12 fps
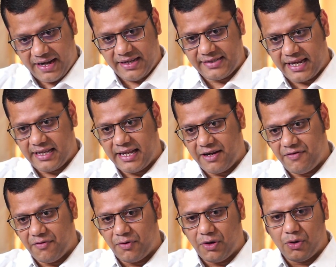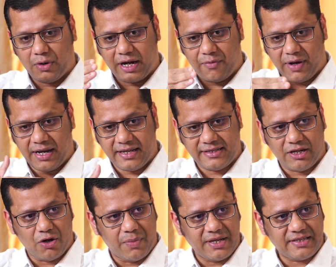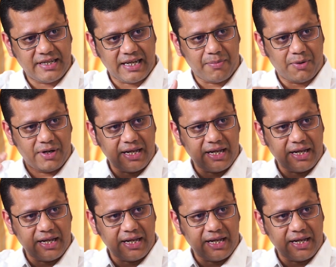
He said that we would look at one as a domestic airport,